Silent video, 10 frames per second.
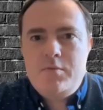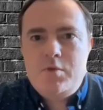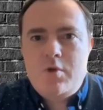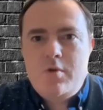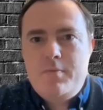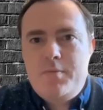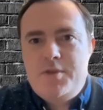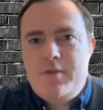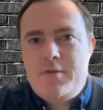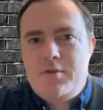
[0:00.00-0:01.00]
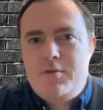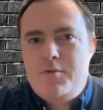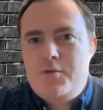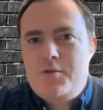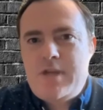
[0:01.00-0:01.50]
So in Pacific
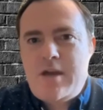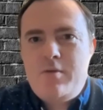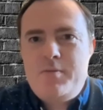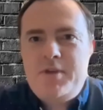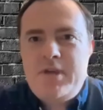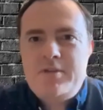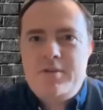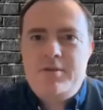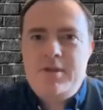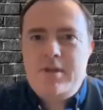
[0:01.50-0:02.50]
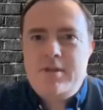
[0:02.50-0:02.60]
Solutions, it would be the SLD,